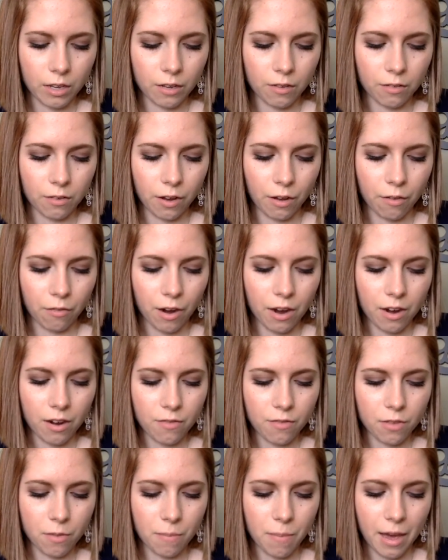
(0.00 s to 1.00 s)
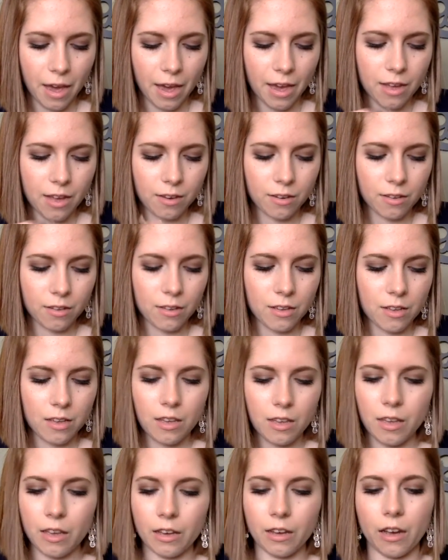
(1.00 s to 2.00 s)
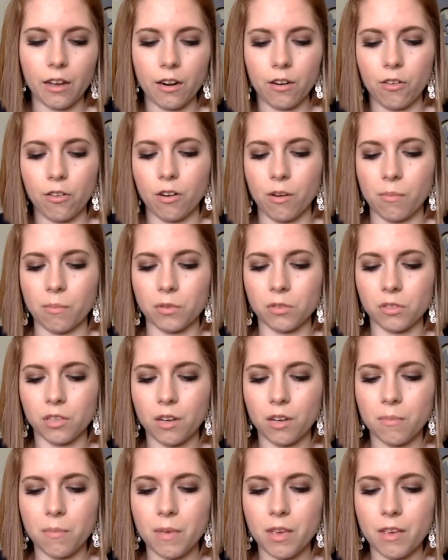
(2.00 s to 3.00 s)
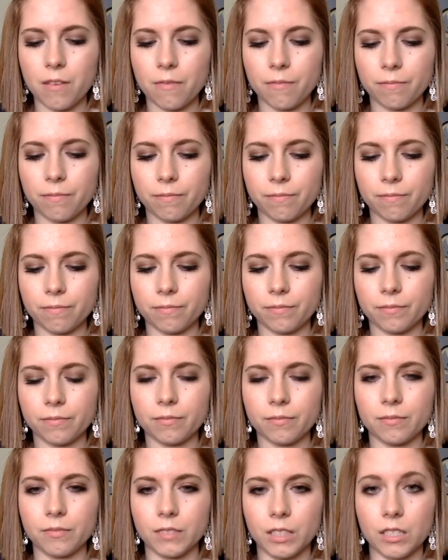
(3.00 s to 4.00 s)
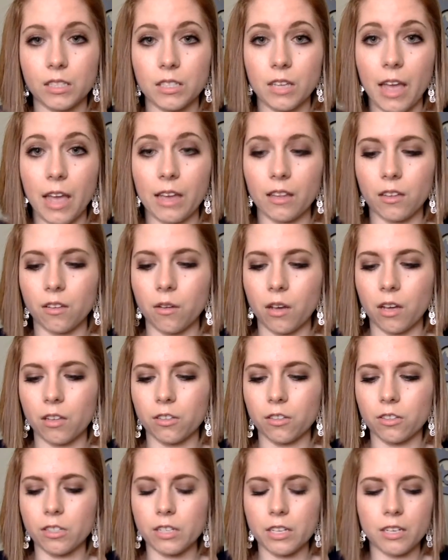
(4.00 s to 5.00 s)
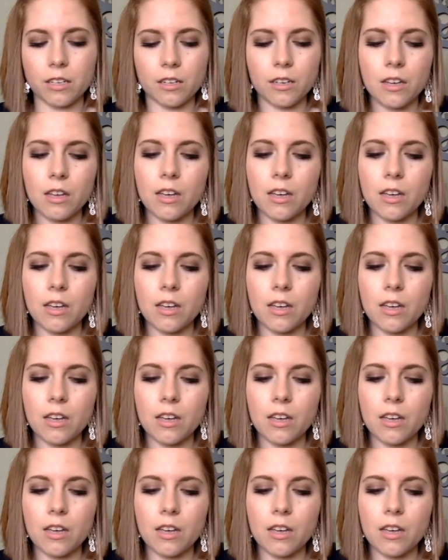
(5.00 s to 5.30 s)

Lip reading: Okay, right off the bat, it kind of crumbled on me. This Halo color did.